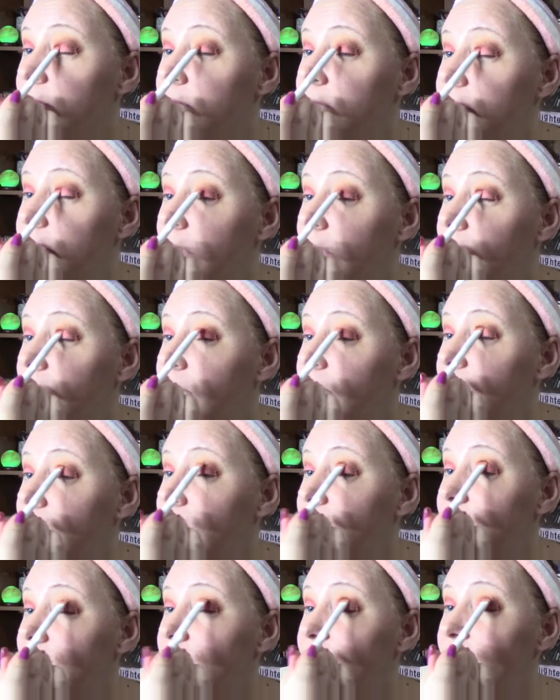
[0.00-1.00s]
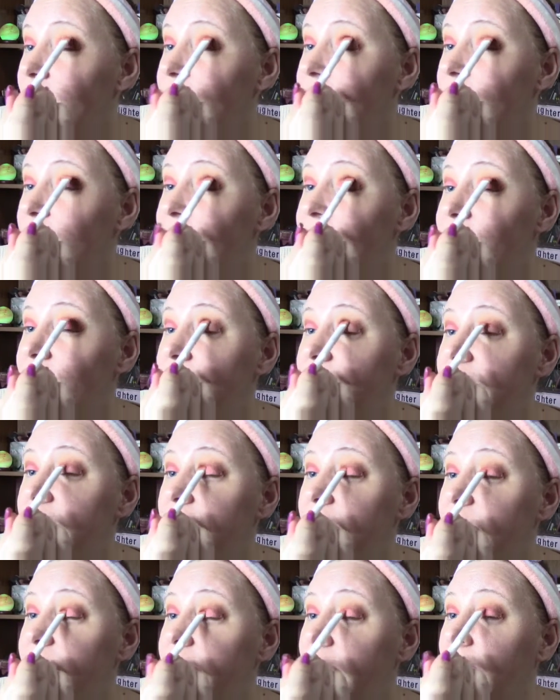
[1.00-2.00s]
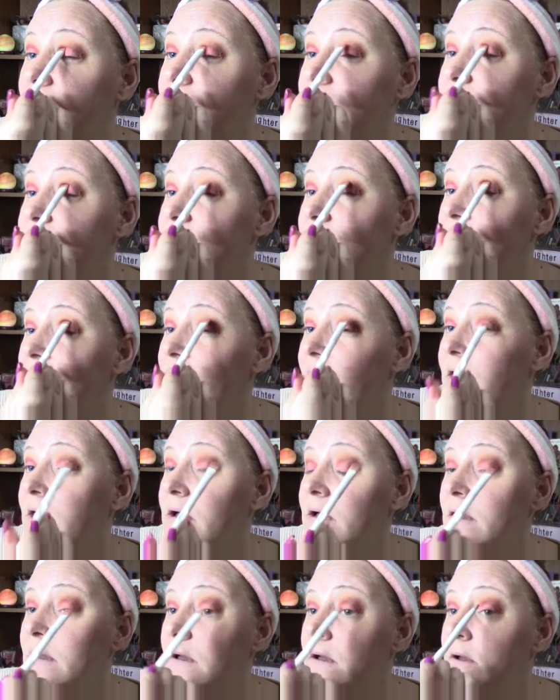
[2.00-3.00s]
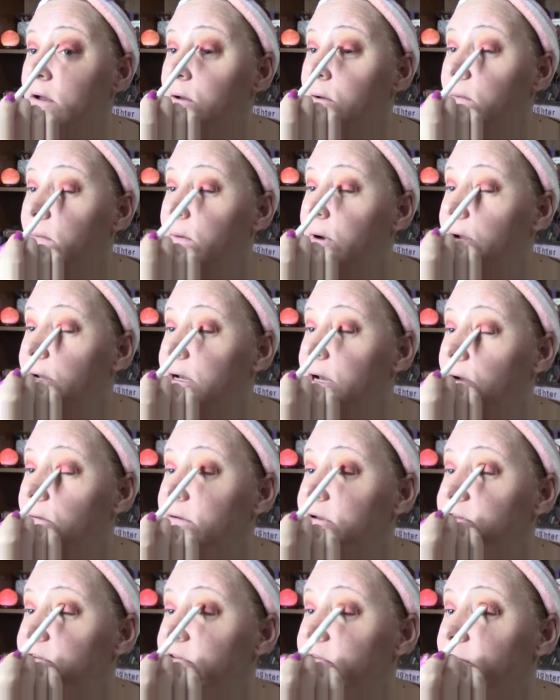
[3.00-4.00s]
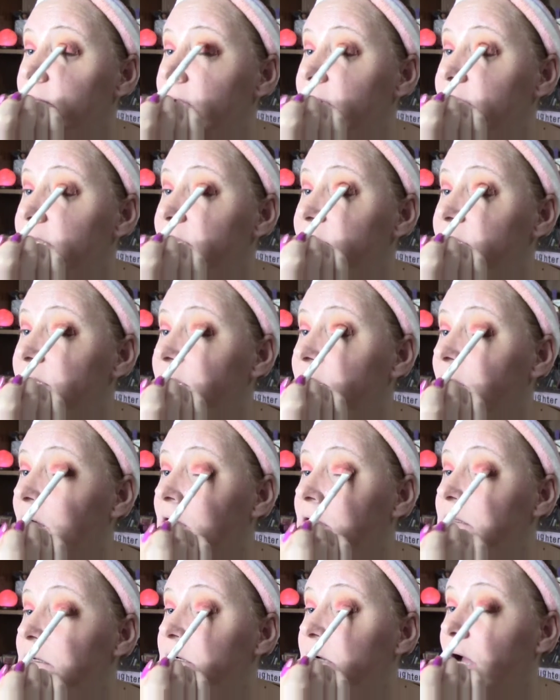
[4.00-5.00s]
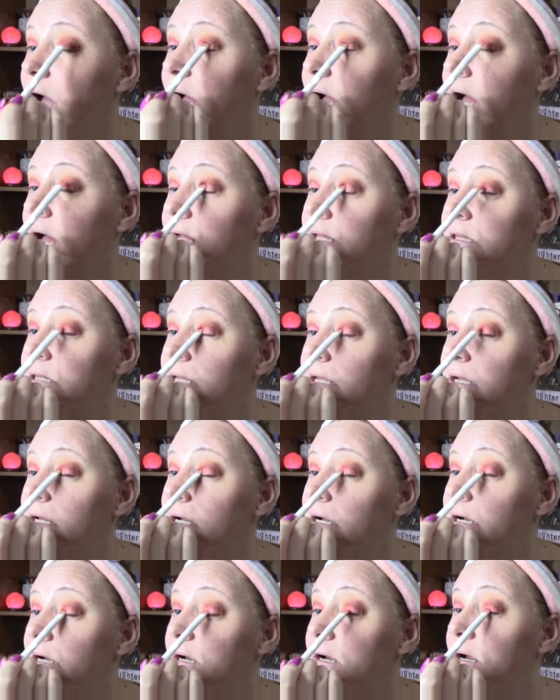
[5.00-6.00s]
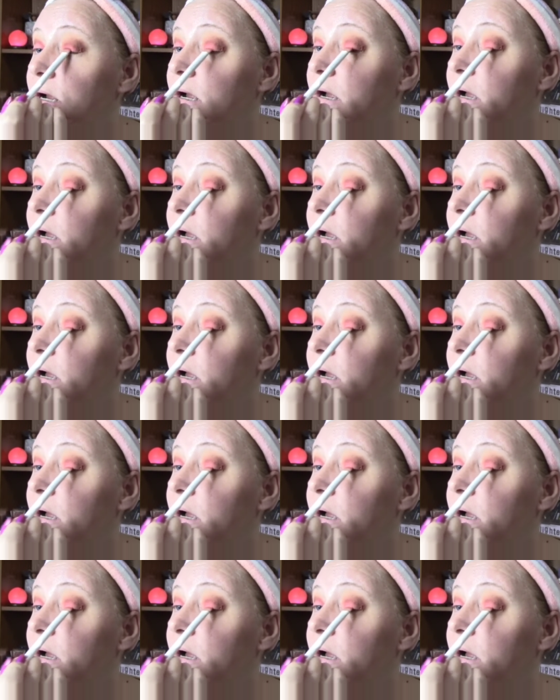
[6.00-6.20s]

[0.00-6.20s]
Don't worry about the blending part yet. Right now we just want to get the color on there.